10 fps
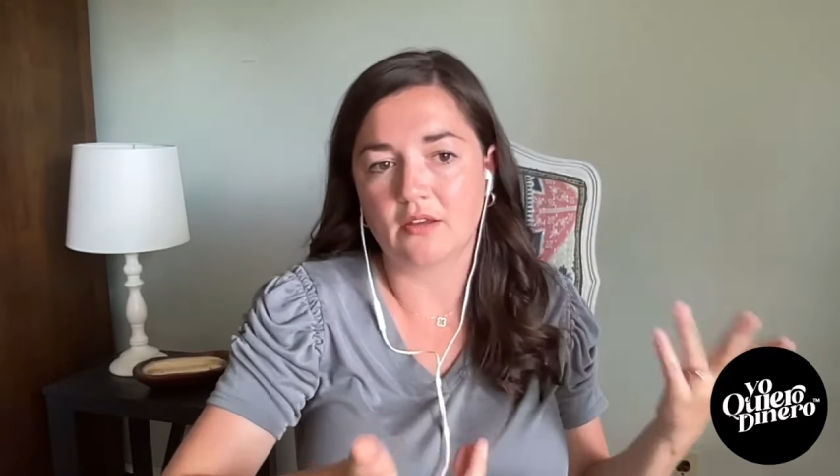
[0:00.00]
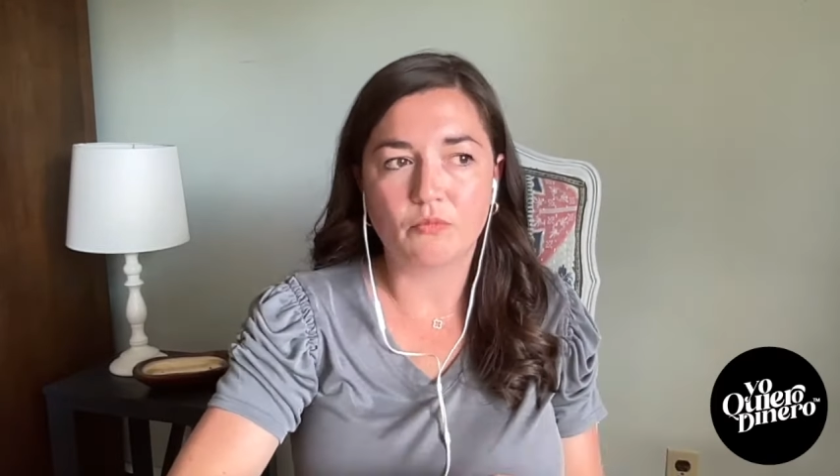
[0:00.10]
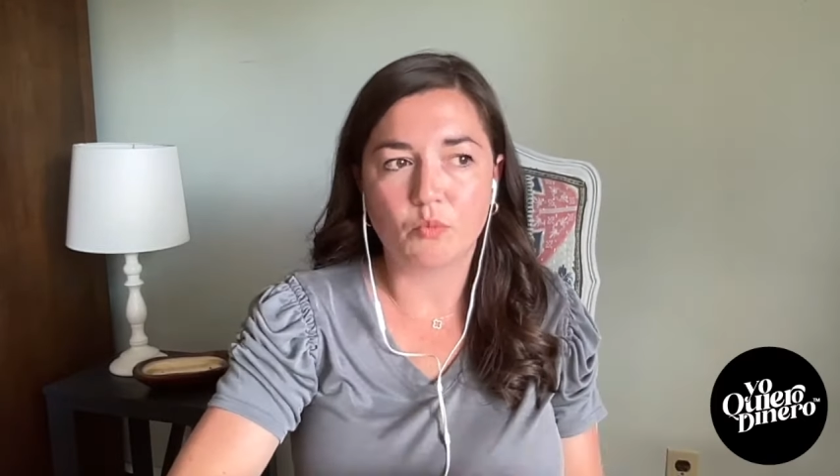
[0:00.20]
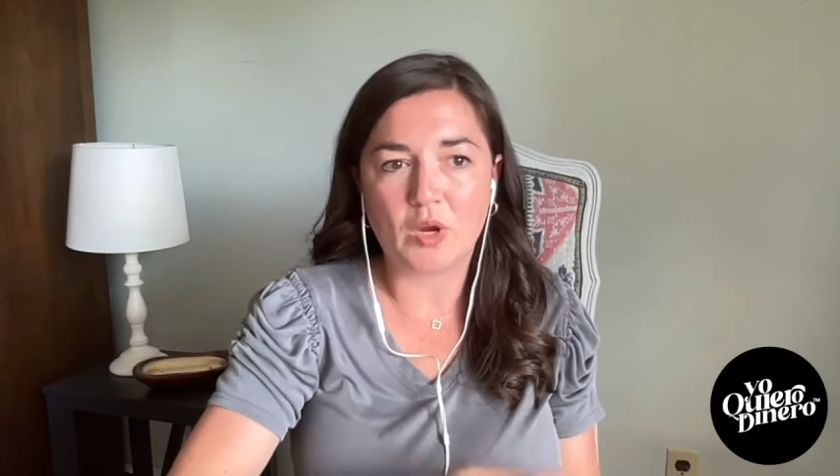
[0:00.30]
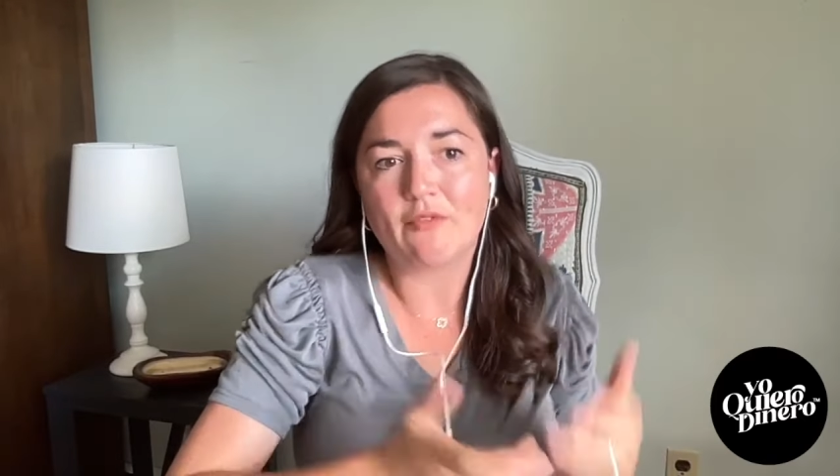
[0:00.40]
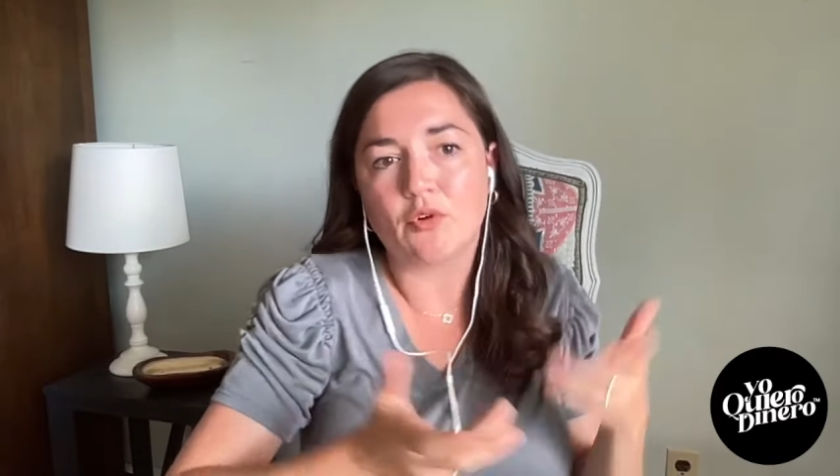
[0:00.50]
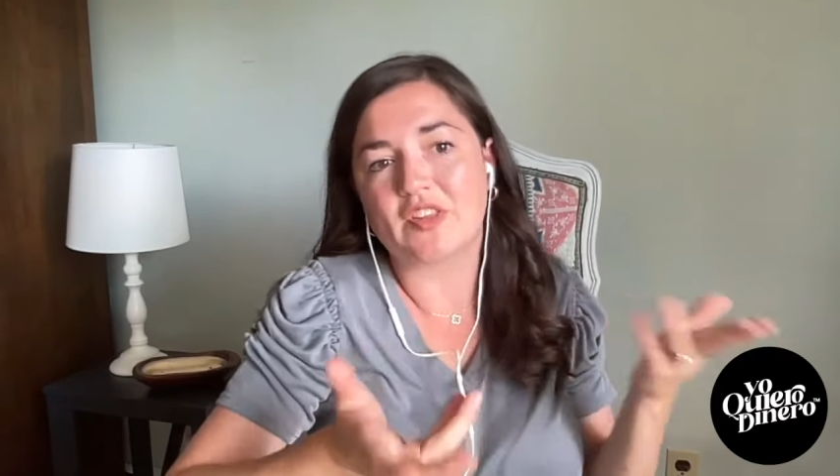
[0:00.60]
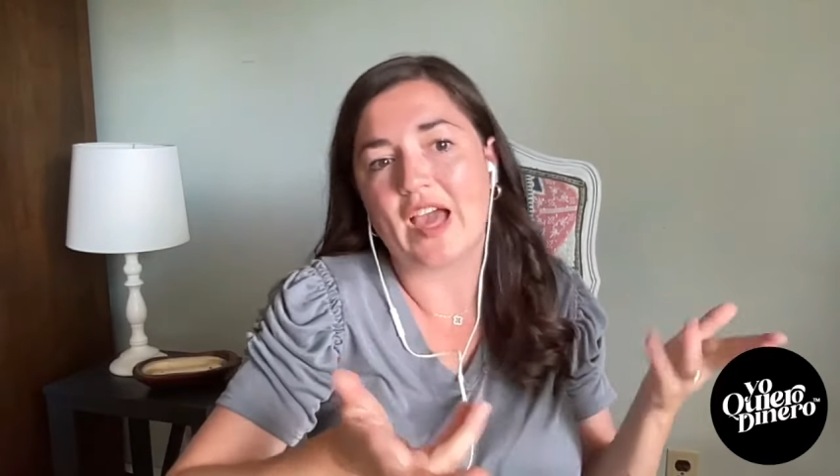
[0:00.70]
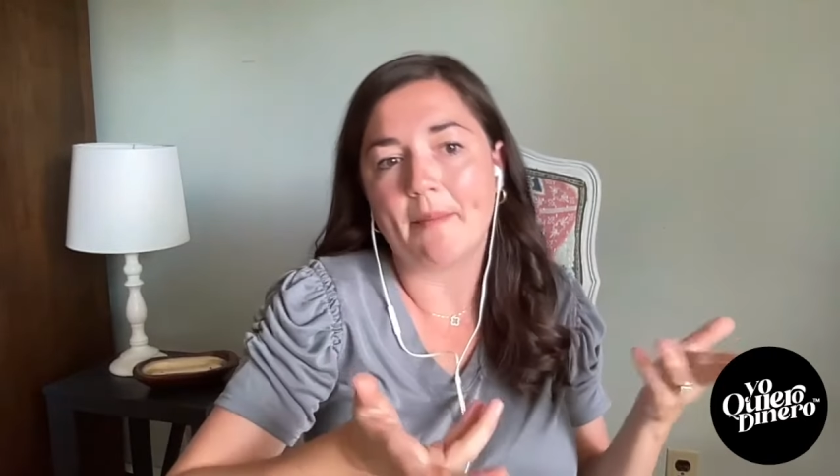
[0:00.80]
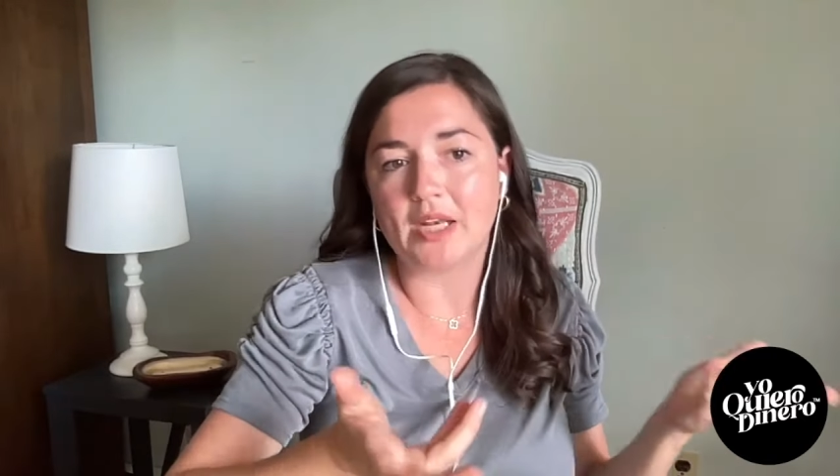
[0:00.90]
whatever is
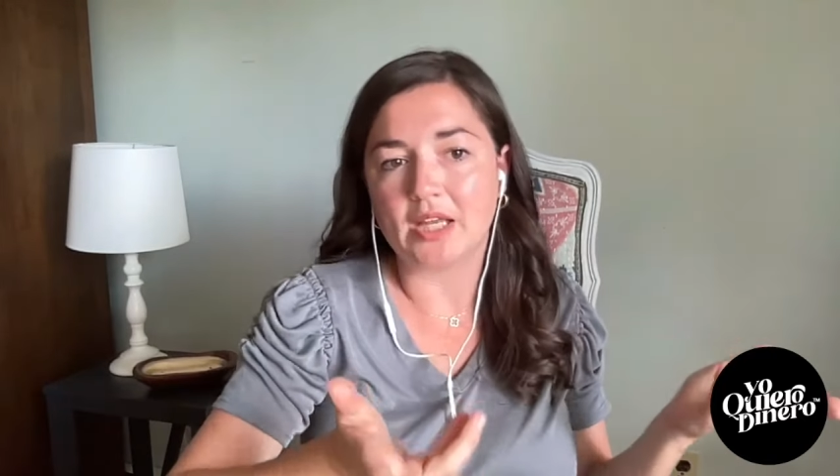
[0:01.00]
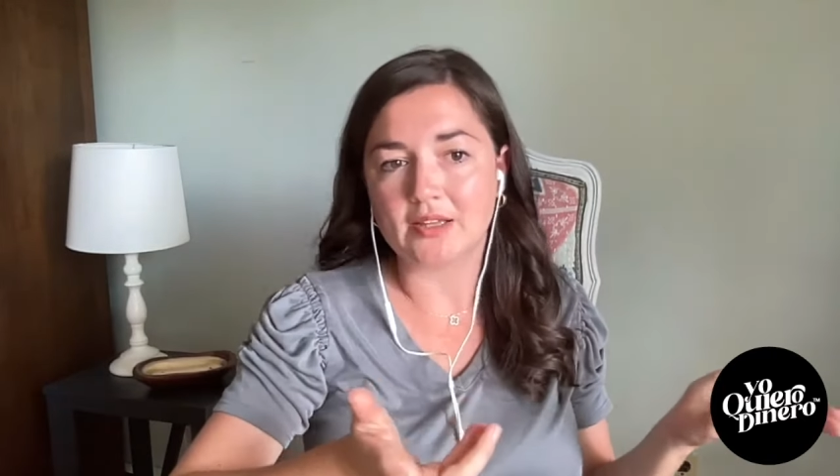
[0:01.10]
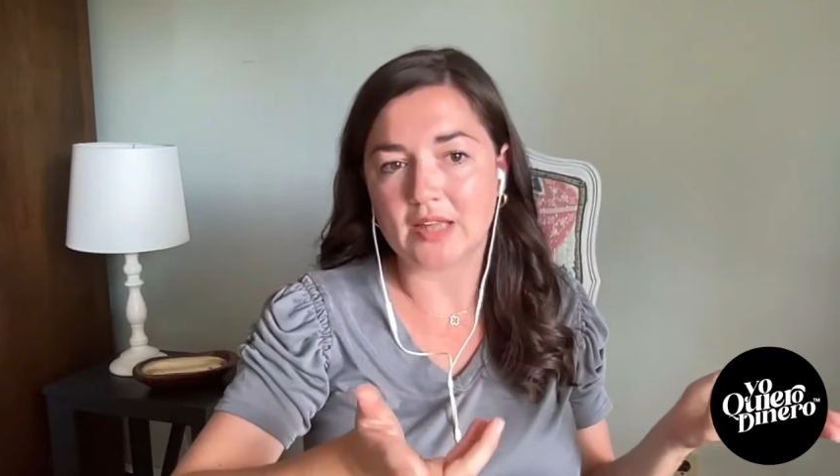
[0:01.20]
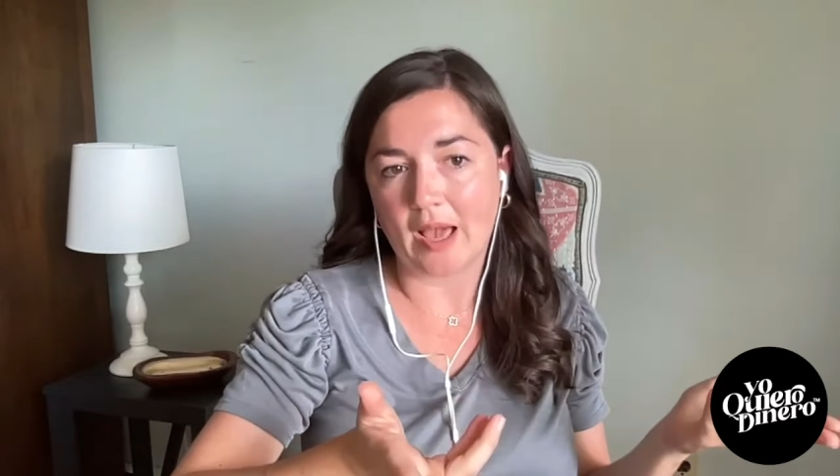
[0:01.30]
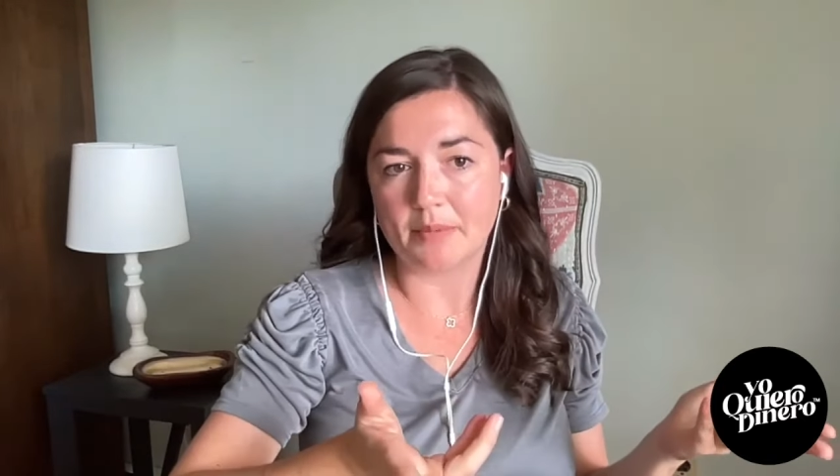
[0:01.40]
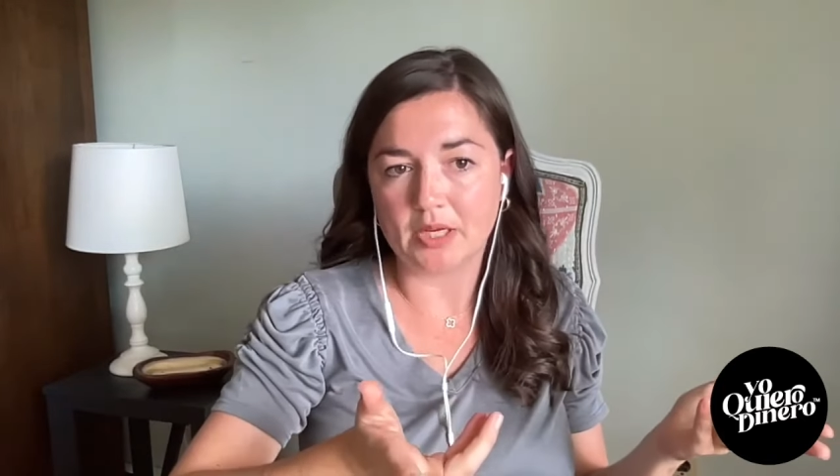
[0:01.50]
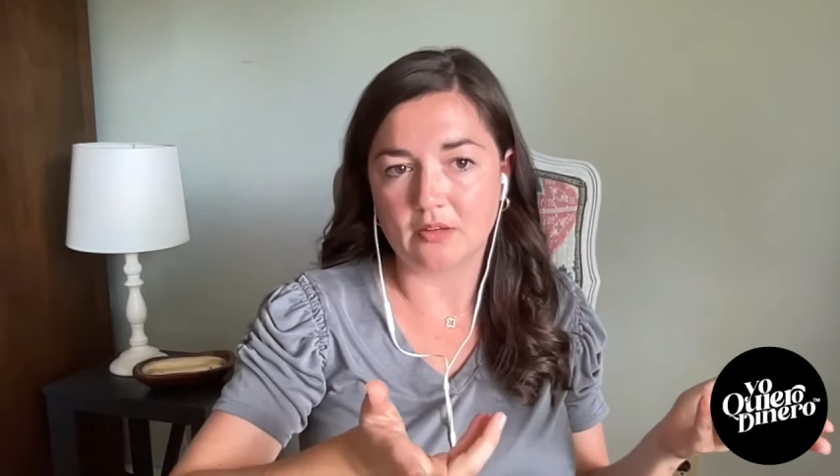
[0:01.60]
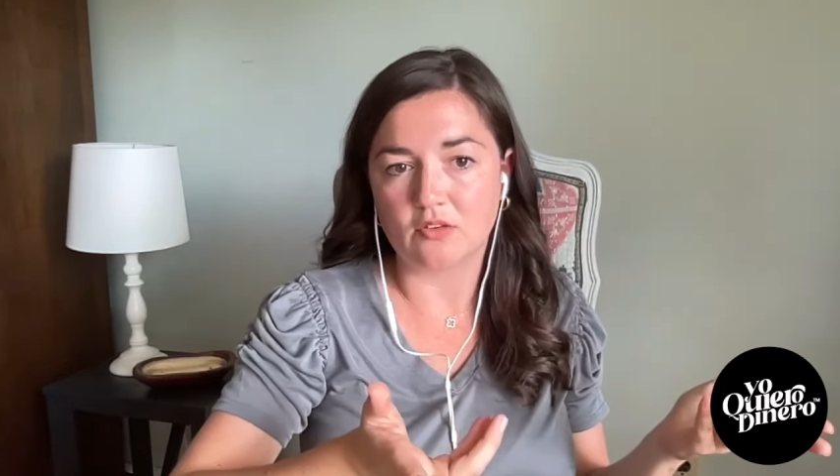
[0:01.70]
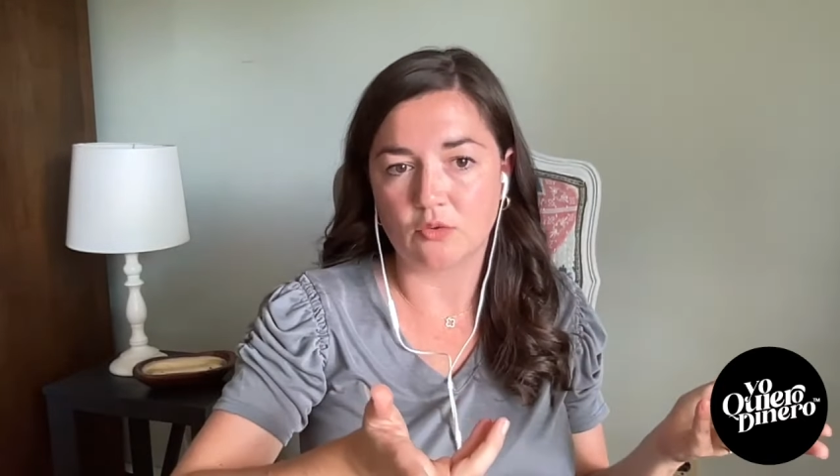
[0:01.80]
happening to